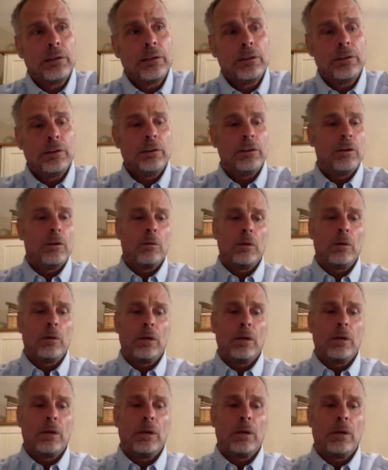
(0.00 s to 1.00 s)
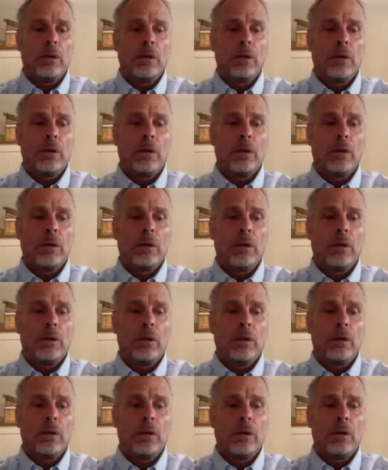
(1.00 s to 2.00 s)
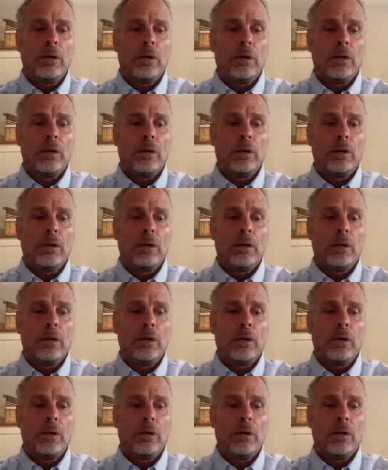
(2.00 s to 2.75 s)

you know, initially when it first occurs,